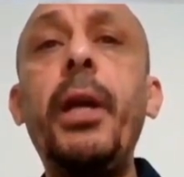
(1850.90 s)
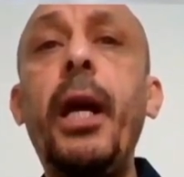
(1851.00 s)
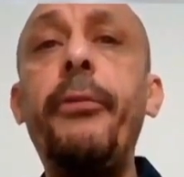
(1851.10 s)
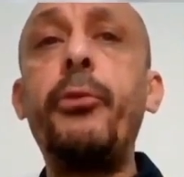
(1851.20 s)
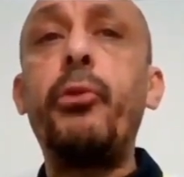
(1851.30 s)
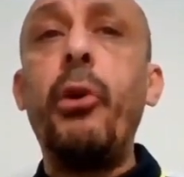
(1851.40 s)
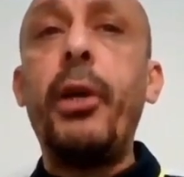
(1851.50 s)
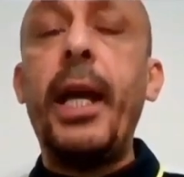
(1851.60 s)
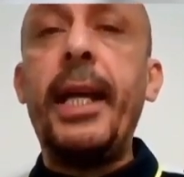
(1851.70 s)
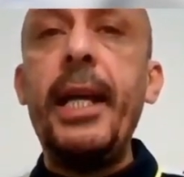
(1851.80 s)
We have
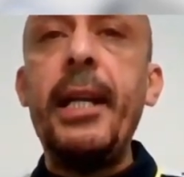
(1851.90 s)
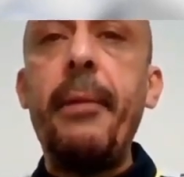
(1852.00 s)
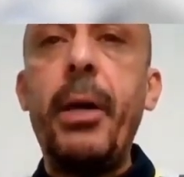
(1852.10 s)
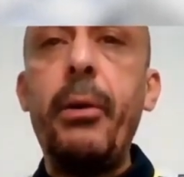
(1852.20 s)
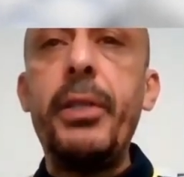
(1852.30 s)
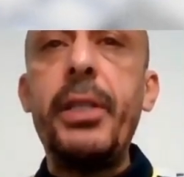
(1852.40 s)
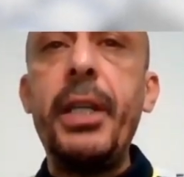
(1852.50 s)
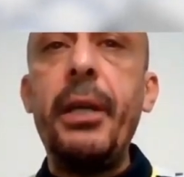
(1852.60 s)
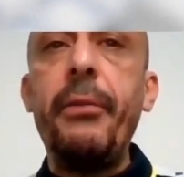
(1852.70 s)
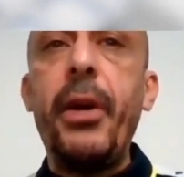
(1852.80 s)
to talk again
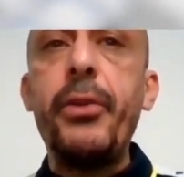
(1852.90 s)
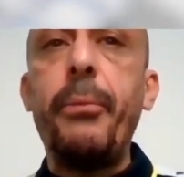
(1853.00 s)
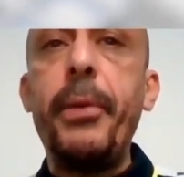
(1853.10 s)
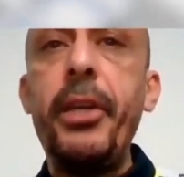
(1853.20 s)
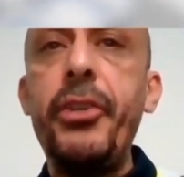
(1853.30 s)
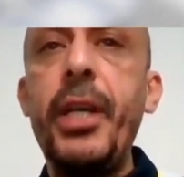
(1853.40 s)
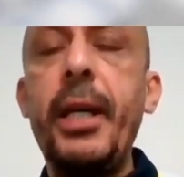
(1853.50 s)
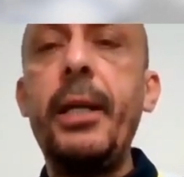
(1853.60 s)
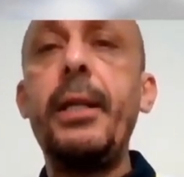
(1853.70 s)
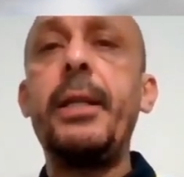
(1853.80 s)
about the
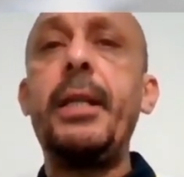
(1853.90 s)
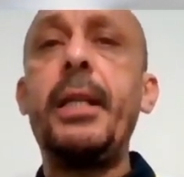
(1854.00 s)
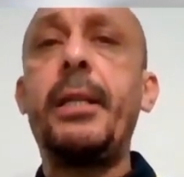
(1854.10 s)
vasoplegia,